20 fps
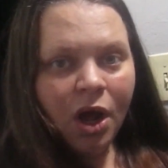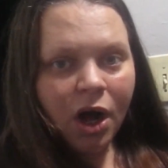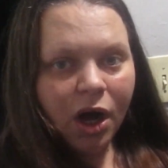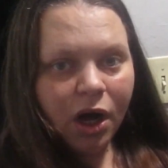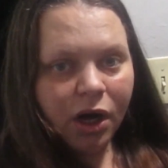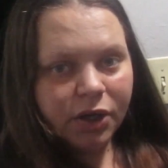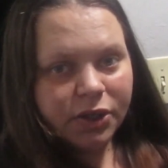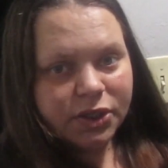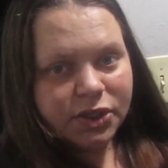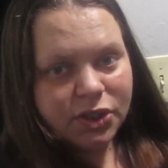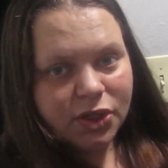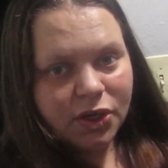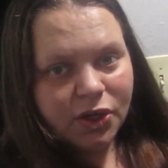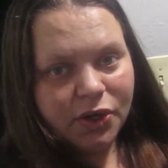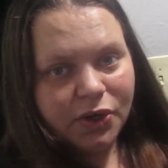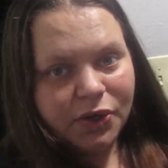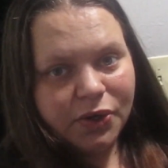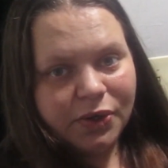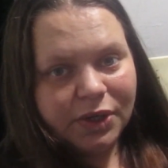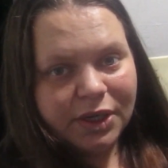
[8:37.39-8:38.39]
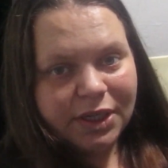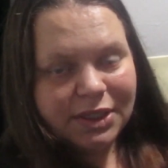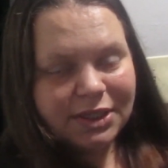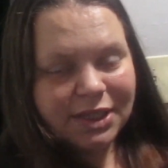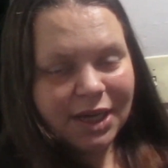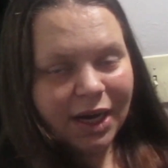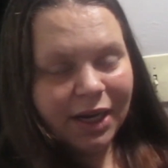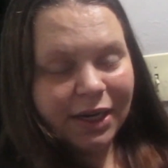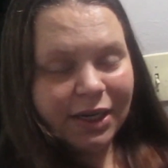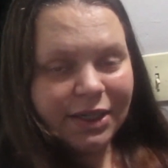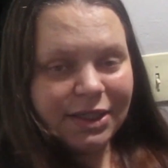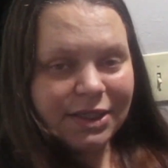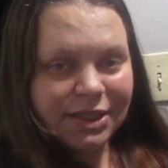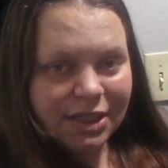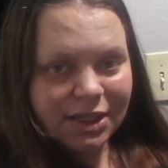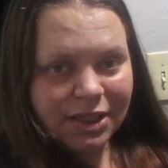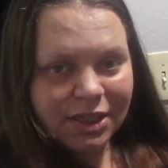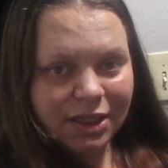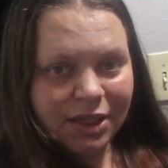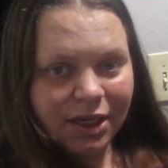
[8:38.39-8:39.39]
Also, Daddy
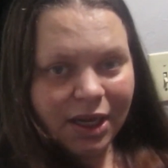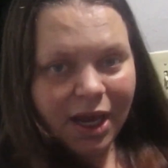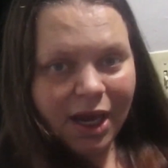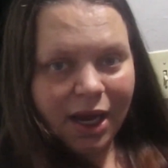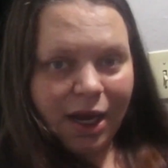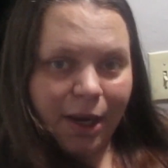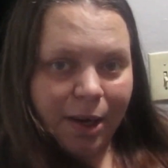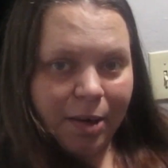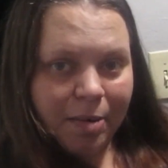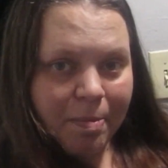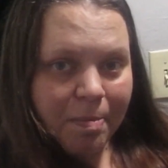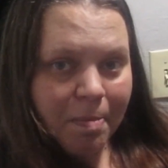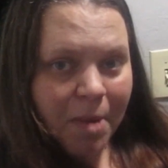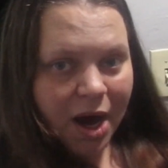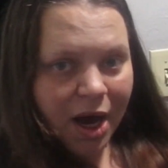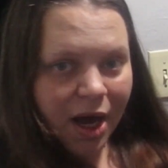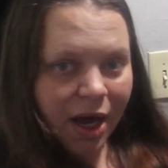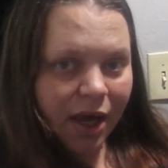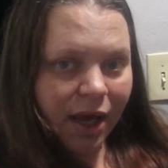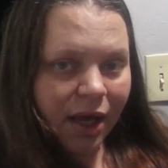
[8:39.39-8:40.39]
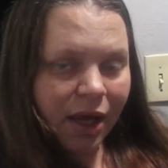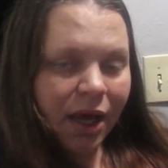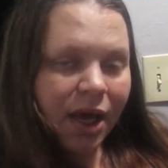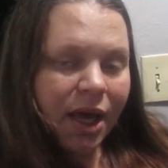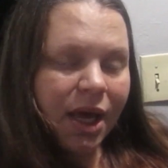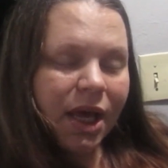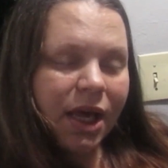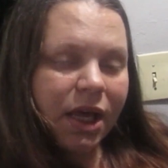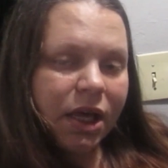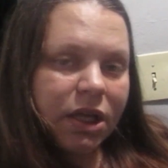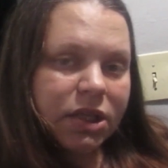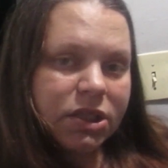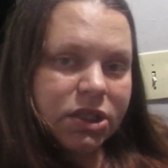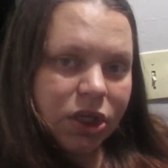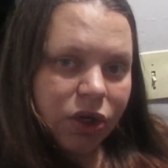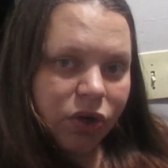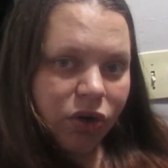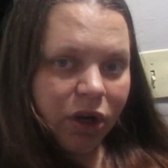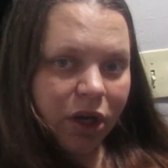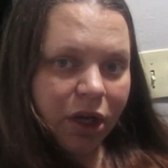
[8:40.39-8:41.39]
D and my
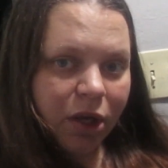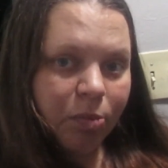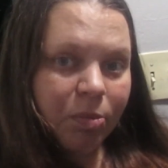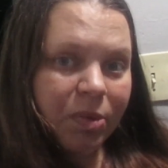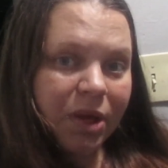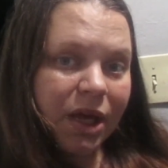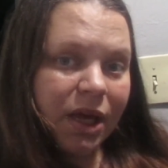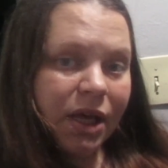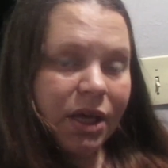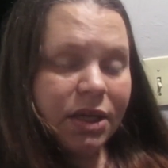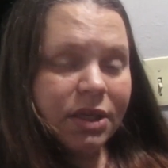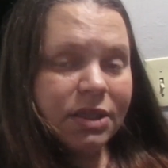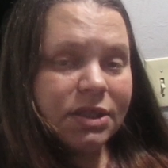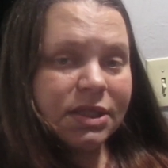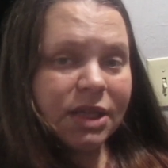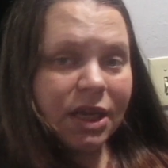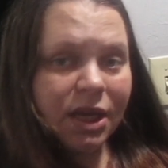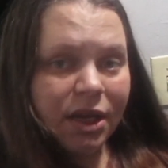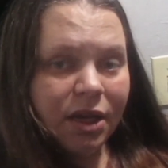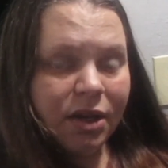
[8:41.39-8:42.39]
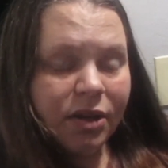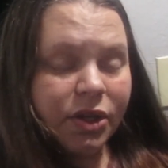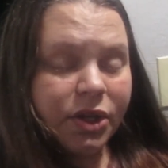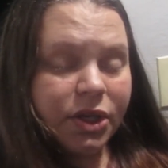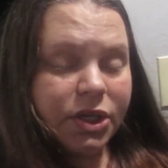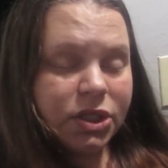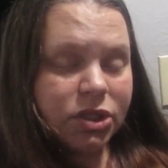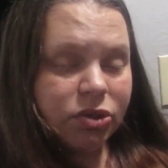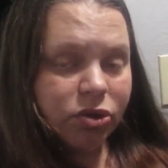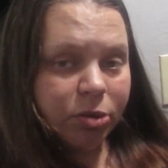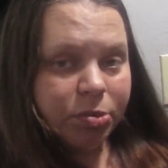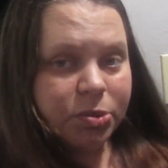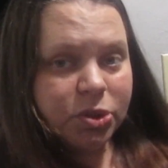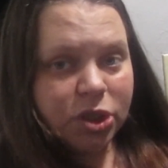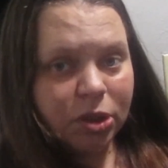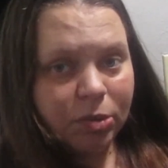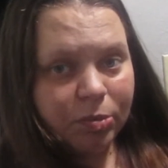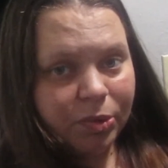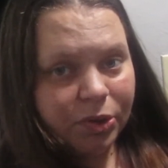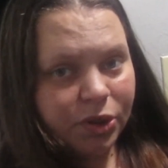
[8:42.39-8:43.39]
Instagram is in the
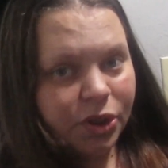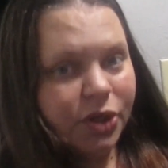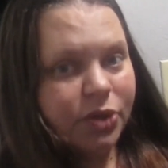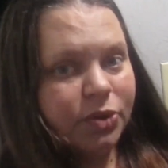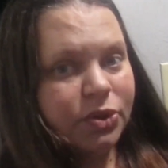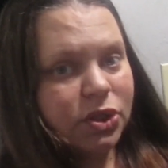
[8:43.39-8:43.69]
description below.